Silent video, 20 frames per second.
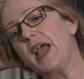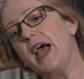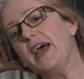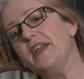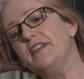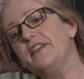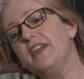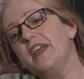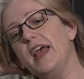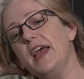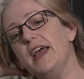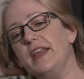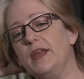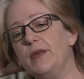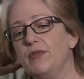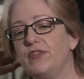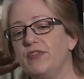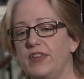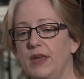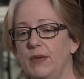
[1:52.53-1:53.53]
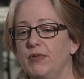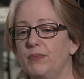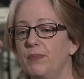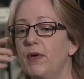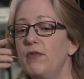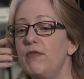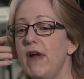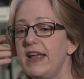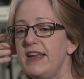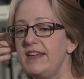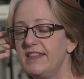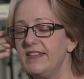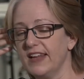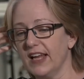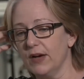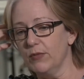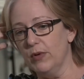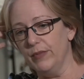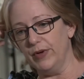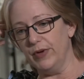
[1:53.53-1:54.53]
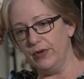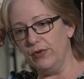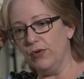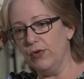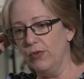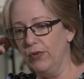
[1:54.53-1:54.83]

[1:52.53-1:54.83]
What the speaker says: And he was berating a woman who